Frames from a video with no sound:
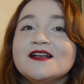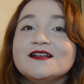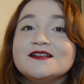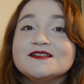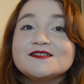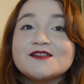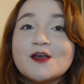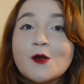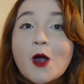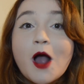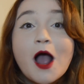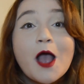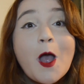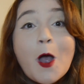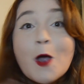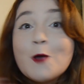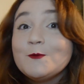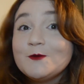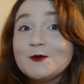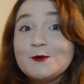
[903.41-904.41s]
So I
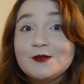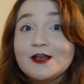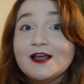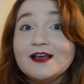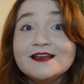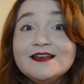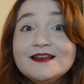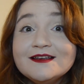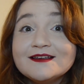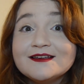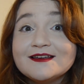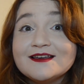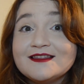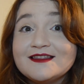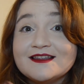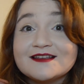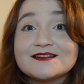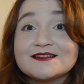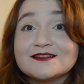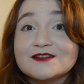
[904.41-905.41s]
hope you like
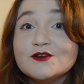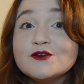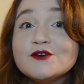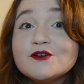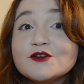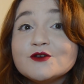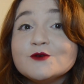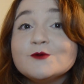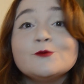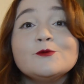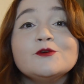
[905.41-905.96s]
this look,